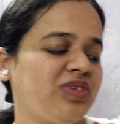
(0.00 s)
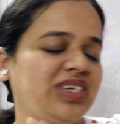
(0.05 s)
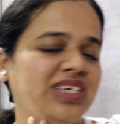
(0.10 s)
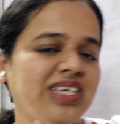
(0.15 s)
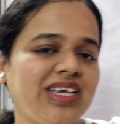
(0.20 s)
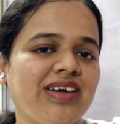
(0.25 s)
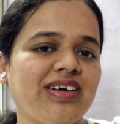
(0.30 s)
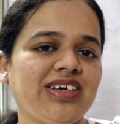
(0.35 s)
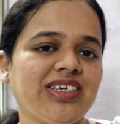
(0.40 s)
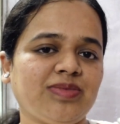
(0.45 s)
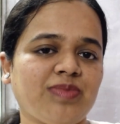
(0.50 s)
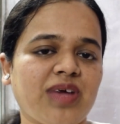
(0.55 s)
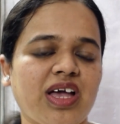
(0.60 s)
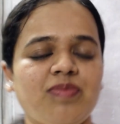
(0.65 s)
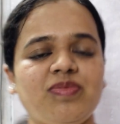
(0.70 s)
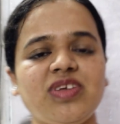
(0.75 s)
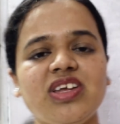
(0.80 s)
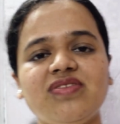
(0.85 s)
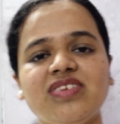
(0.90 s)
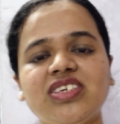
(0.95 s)
Here is my
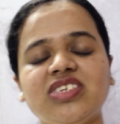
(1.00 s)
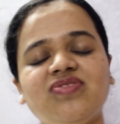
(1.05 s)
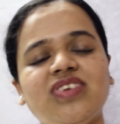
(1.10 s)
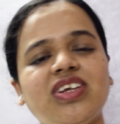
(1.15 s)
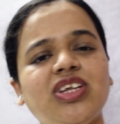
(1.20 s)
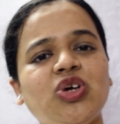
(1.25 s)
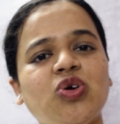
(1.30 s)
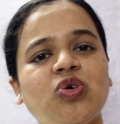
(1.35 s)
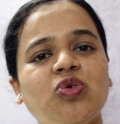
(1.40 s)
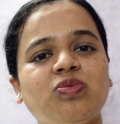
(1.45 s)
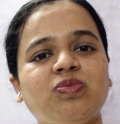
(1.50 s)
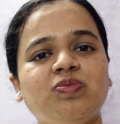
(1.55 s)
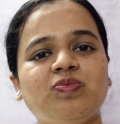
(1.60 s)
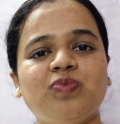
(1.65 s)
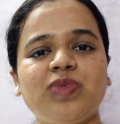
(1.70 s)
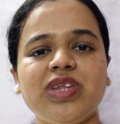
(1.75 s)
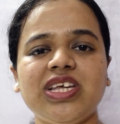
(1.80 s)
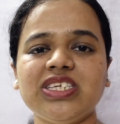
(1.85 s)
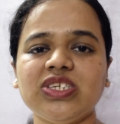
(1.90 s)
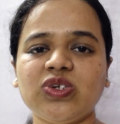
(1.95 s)
previous video.
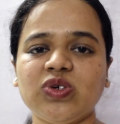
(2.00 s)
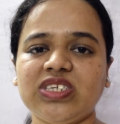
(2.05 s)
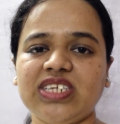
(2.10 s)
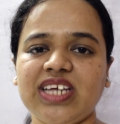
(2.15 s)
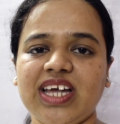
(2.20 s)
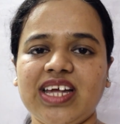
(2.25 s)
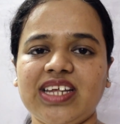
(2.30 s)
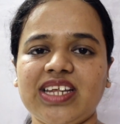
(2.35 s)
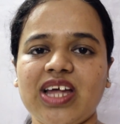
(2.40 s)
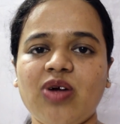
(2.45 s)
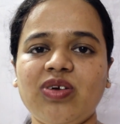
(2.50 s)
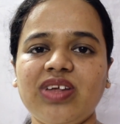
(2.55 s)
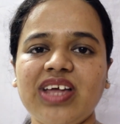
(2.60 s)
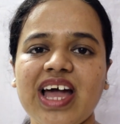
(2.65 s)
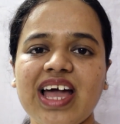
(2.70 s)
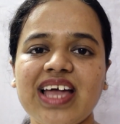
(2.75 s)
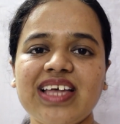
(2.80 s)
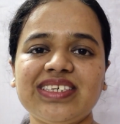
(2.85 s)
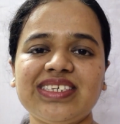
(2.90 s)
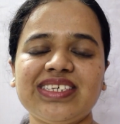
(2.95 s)
Please go check it out
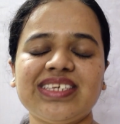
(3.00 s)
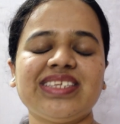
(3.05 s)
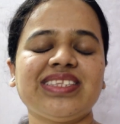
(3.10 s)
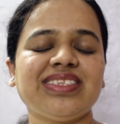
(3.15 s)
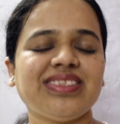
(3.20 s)
guys.